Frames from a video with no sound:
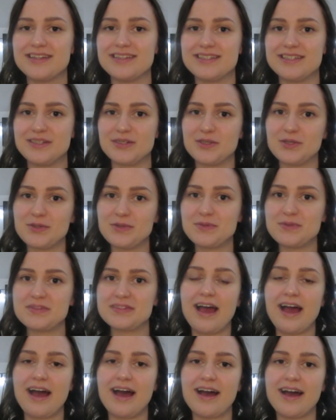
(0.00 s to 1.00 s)
Dean
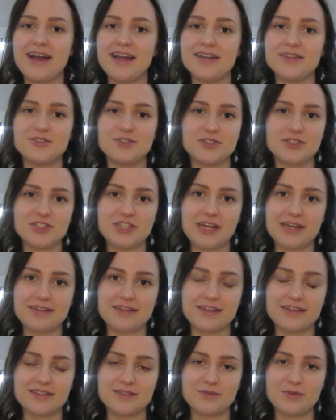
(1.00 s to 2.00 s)
Koontz. I just checked
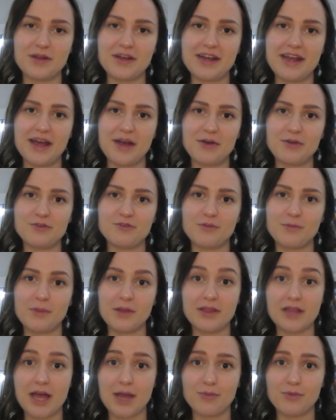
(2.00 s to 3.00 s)
this one out from my
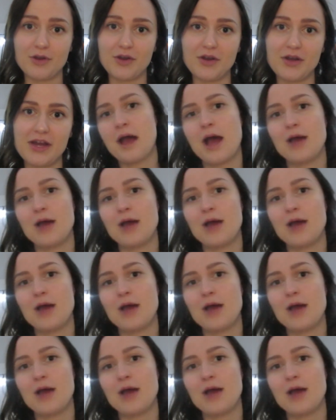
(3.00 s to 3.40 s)
library.